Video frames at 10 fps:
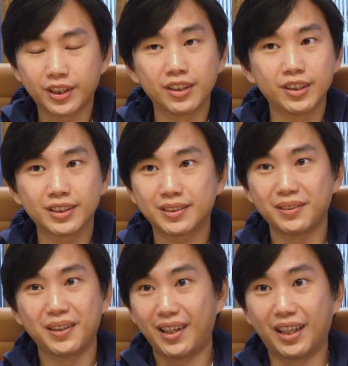Guinness
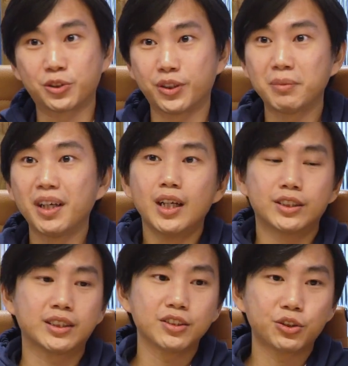ice cream.
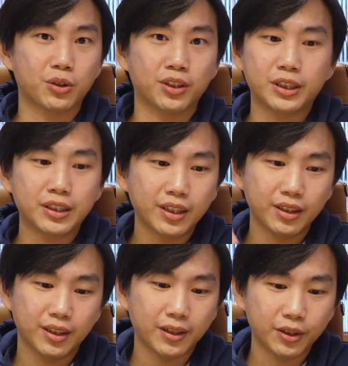Since you're
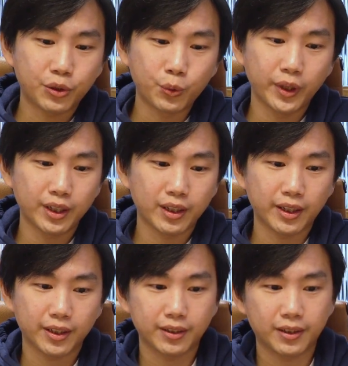already doing
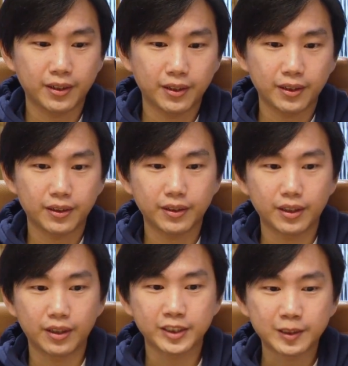like
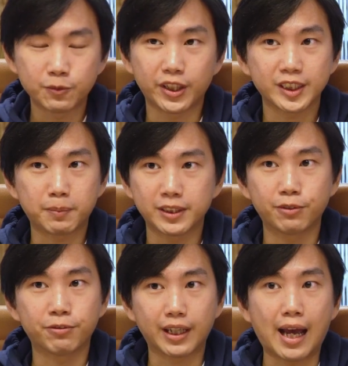a very
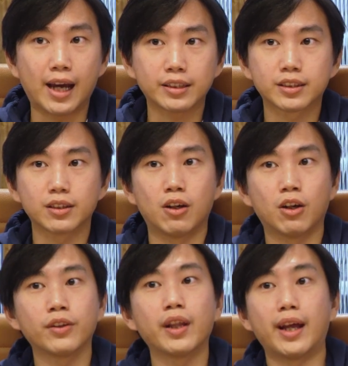specific ads
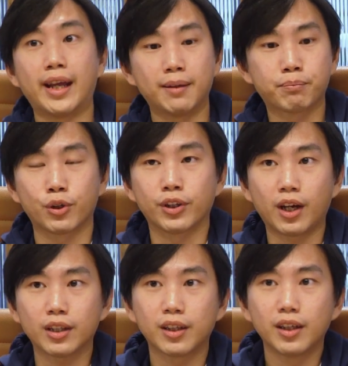on a
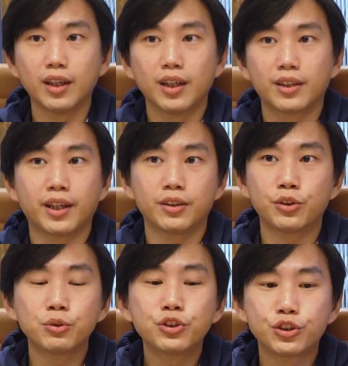product, then
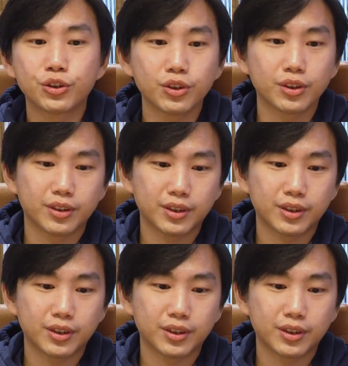you should